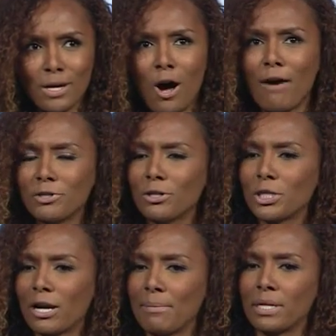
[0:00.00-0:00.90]
often are
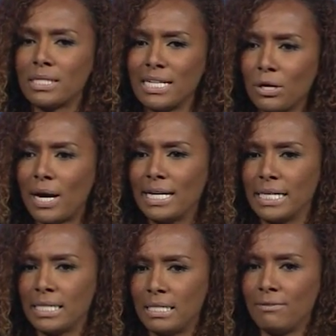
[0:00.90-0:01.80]
talking about single
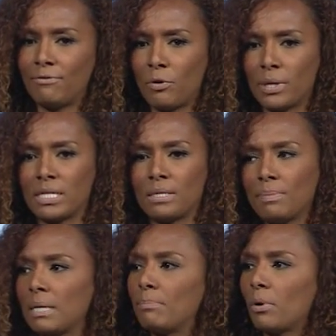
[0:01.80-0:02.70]
identity-focused
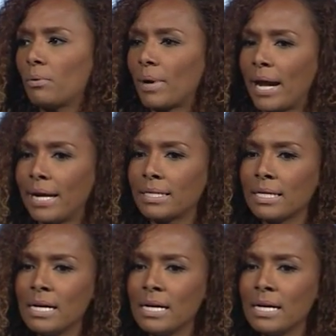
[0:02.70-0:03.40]
people, right?